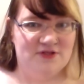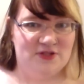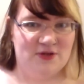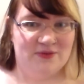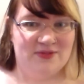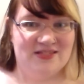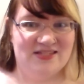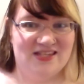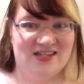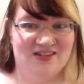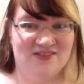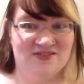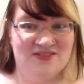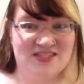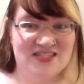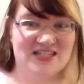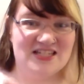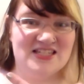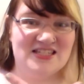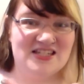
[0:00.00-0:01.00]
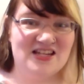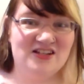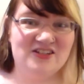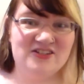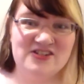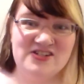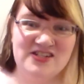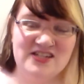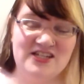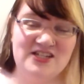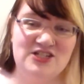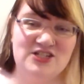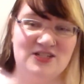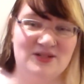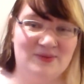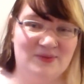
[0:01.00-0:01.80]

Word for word: So instead of six dollars each,